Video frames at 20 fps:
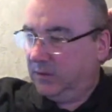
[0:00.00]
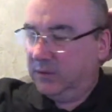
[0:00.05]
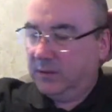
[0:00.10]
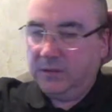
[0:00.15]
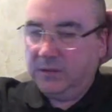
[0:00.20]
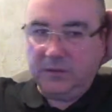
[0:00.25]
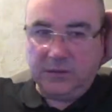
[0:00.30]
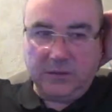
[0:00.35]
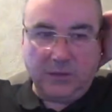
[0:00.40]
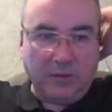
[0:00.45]

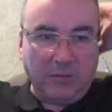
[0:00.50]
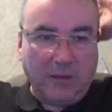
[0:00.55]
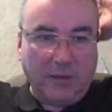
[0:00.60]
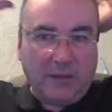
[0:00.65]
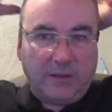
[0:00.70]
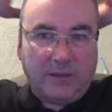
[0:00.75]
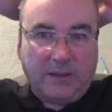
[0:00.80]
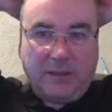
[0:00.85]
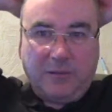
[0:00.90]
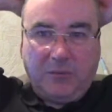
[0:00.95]
So I
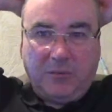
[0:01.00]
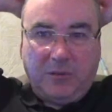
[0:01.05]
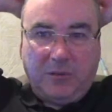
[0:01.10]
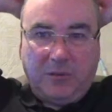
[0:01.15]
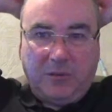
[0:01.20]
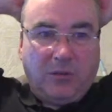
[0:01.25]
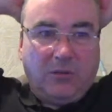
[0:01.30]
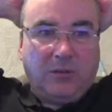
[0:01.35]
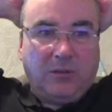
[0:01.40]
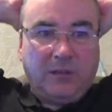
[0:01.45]
think I'm going to
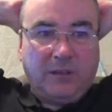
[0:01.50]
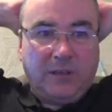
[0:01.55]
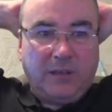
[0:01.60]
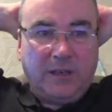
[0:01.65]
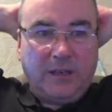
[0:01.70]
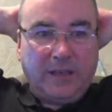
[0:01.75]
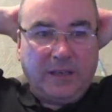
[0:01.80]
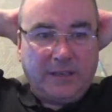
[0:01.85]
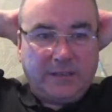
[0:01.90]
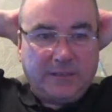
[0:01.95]
call it a
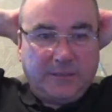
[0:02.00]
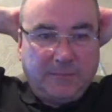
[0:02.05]
night.